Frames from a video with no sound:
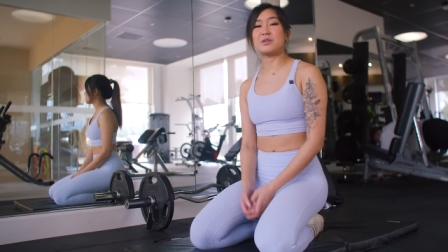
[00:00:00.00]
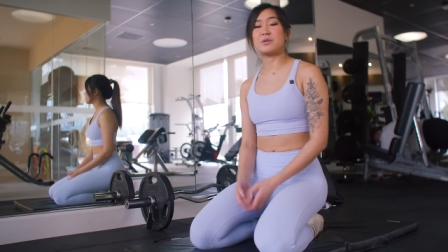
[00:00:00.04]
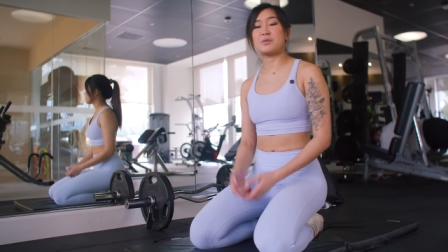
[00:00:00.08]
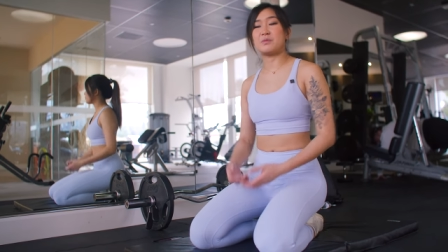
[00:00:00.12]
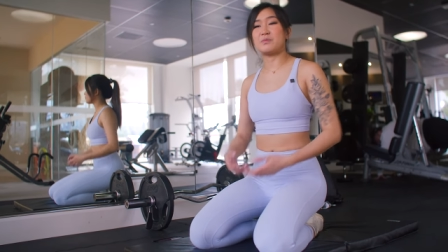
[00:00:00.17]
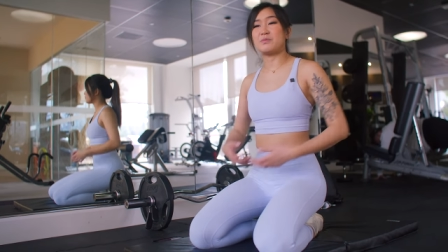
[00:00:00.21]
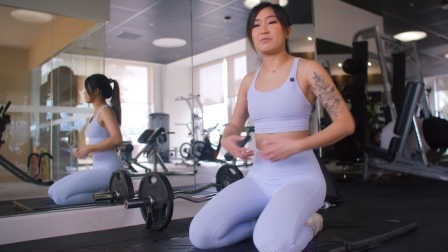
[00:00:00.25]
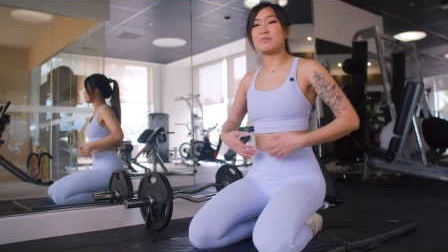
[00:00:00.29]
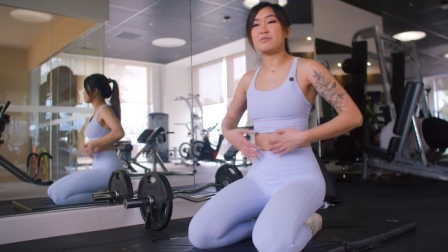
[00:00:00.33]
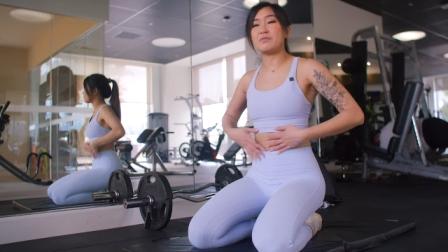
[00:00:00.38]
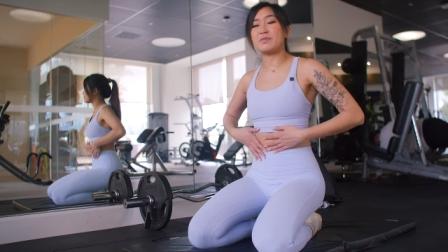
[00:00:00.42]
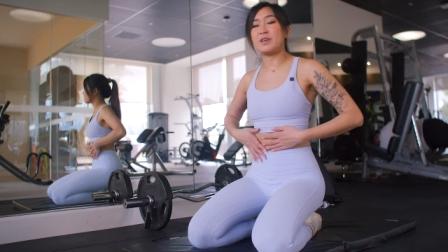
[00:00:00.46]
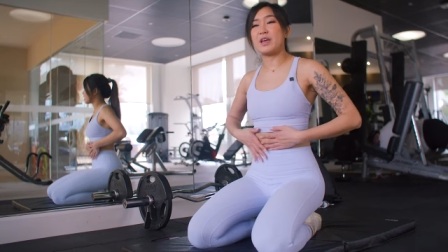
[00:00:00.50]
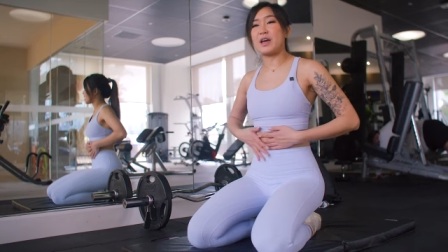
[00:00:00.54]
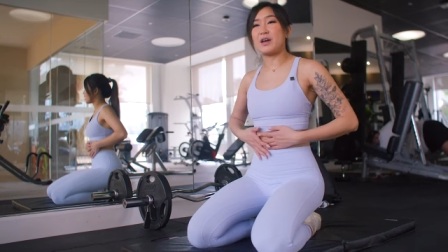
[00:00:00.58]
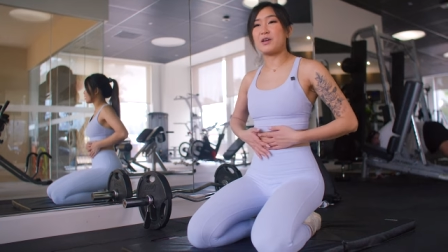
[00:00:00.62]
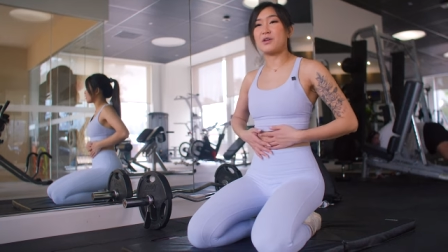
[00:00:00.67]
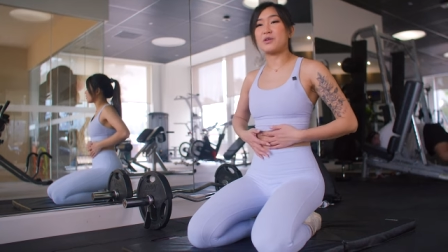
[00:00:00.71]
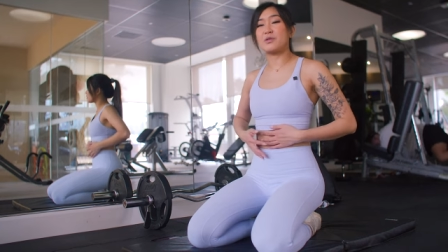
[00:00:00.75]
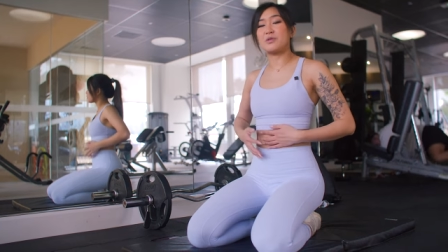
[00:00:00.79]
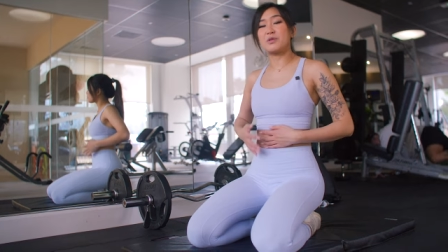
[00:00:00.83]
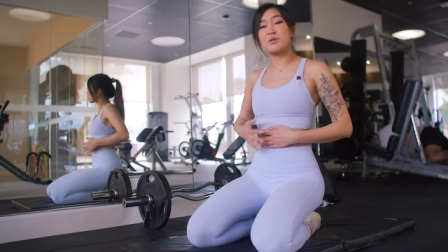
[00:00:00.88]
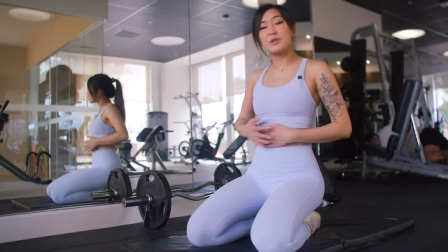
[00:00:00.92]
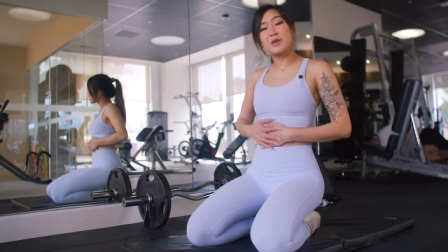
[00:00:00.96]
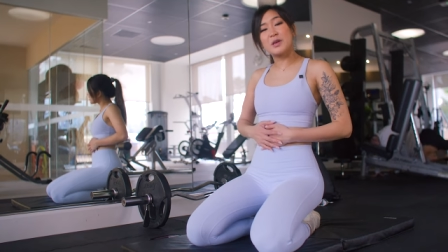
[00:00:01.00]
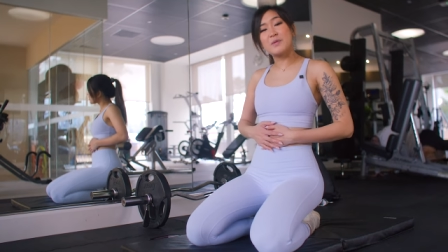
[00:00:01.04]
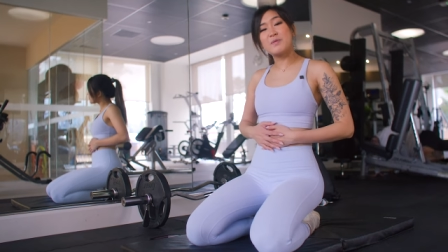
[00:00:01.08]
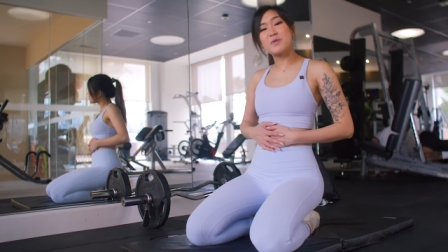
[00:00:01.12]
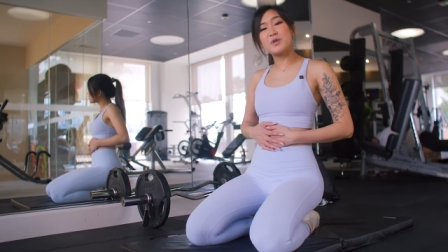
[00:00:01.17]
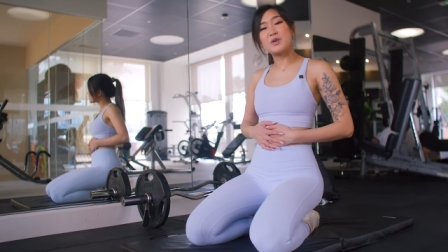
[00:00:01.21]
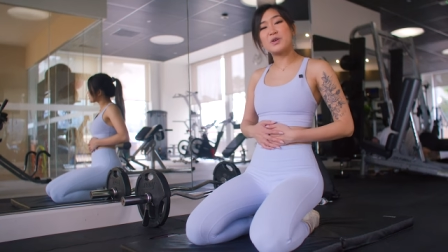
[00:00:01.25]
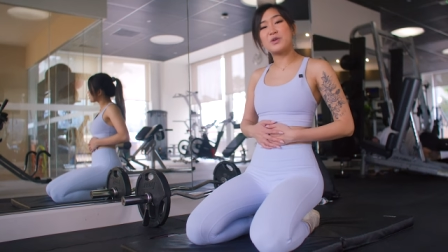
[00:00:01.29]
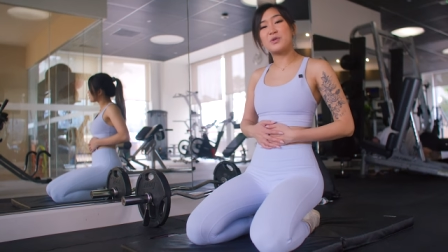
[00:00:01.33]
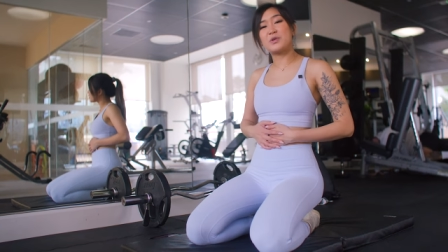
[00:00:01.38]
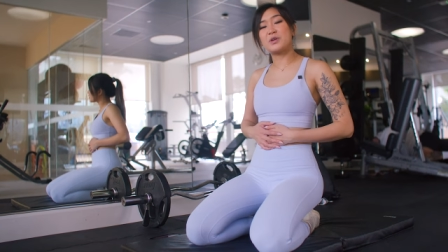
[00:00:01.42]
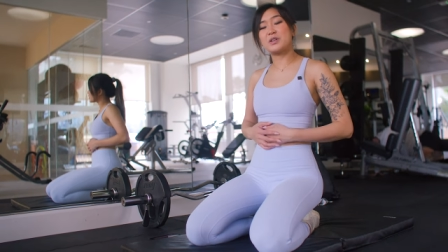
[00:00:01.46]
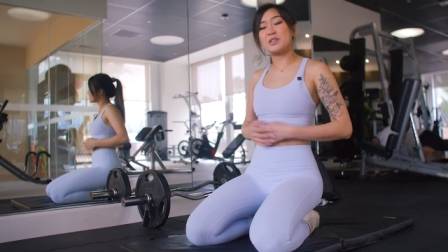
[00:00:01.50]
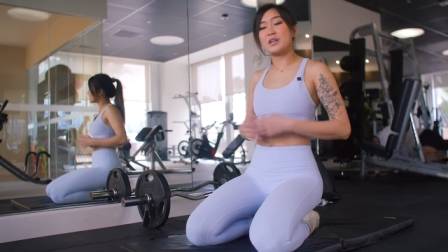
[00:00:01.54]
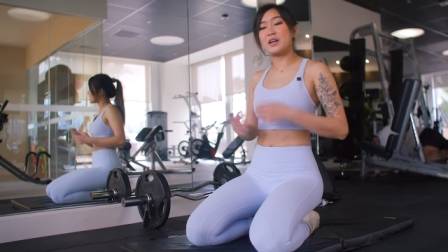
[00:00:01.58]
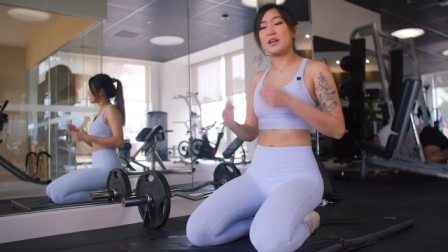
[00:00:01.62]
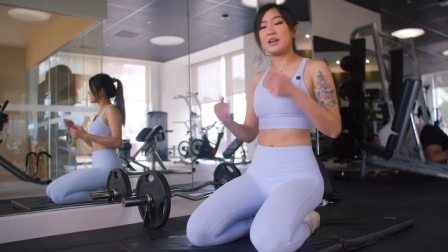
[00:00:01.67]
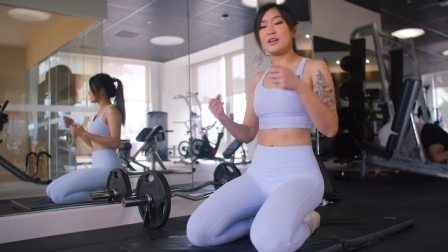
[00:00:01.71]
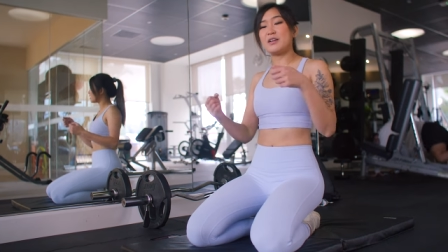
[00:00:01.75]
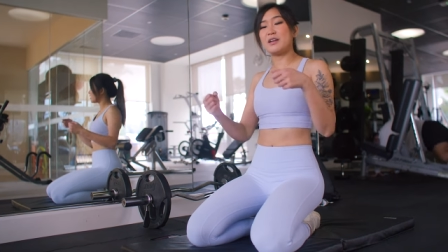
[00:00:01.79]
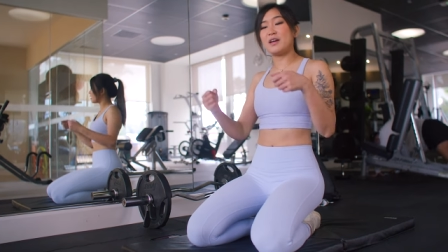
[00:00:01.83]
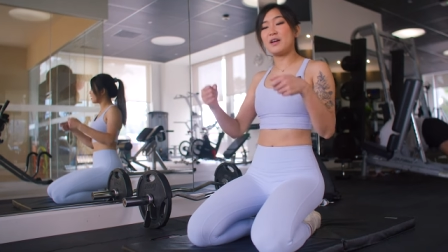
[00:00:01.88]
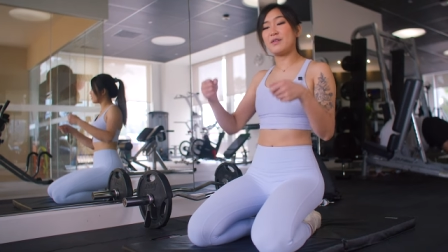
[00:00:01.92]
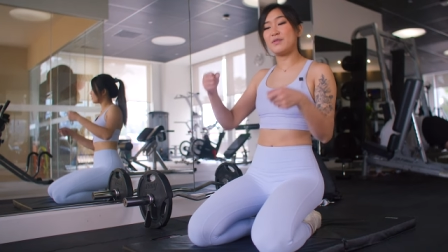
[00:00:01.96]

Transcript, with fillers: You're, yeah, you're keeping your core tight